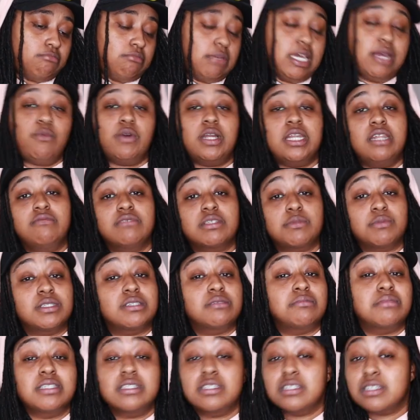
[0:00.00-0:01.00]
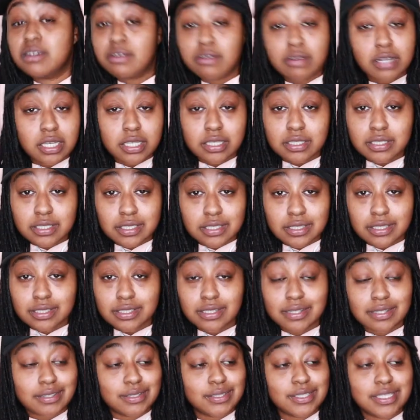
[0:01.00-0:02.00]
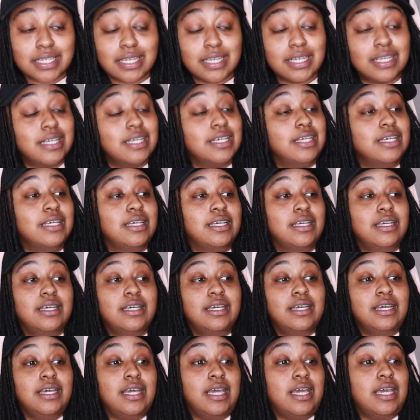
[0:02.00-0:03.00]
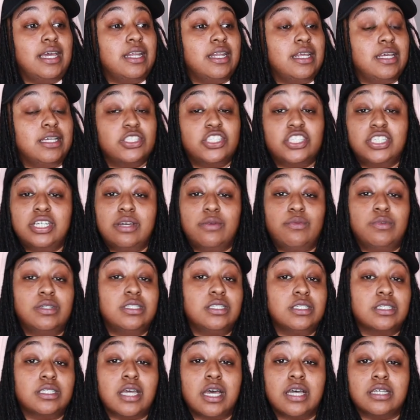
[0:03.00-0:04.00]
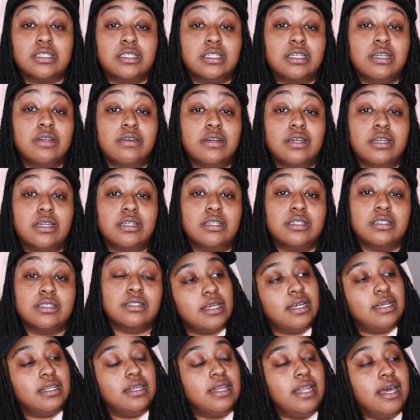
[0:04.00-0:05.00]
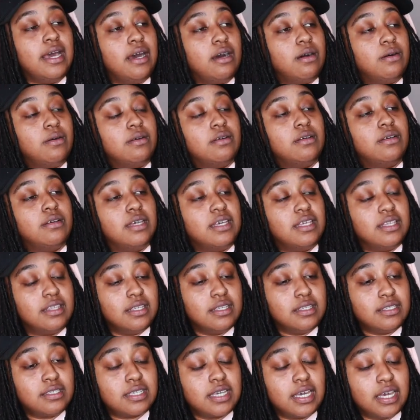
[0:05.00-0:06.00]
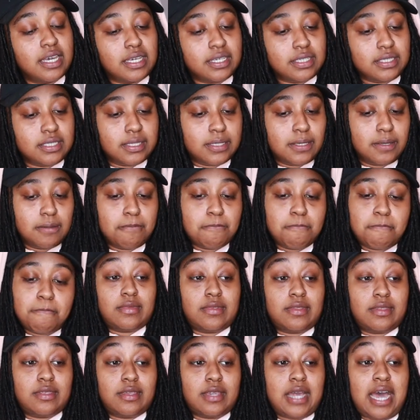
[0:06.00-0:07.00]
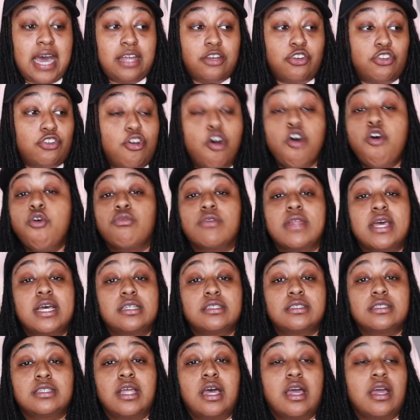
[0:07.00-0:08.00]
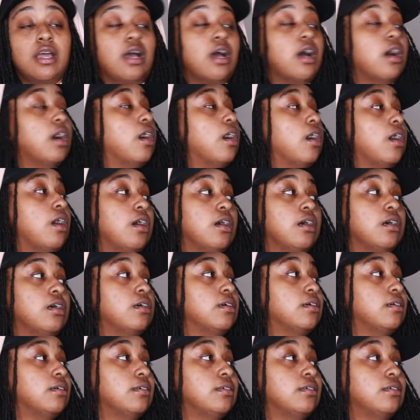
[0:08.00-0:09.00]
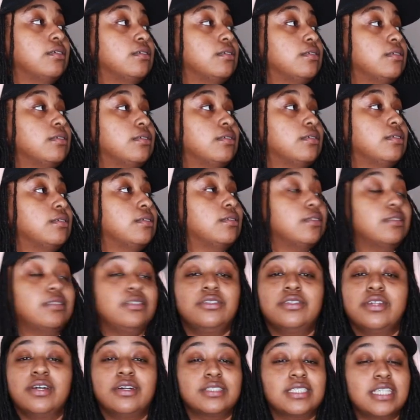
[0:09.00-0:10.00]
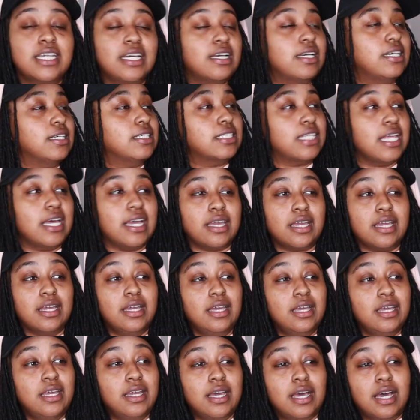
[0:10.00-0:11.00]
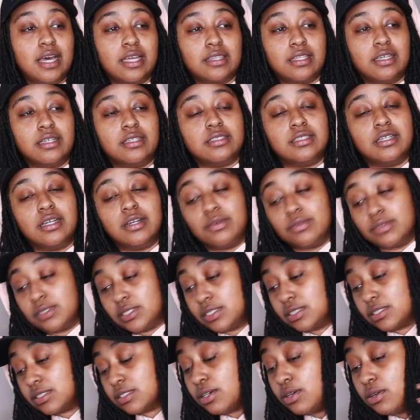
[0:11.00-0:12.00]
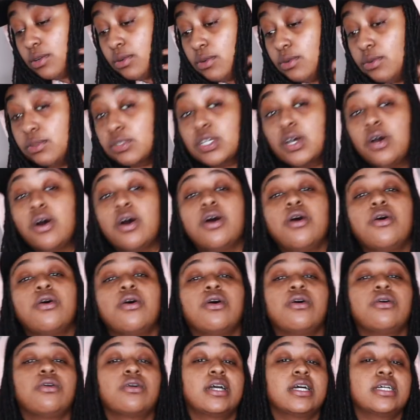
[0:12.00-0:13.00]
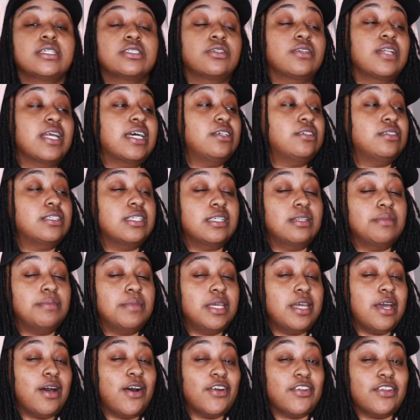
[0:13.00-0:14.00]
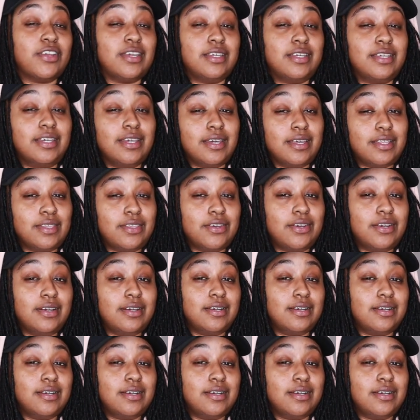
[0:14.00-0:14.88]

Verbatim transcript: It wasn't even supposed to be serious, you know what I'm saying? And then shit, we just got serious. Now, in this case, I know that's like, ah, uh, you know what I'm saying? Cause like, I thought y'all was just cool. So, oh, okay. So now you telling me y'all together.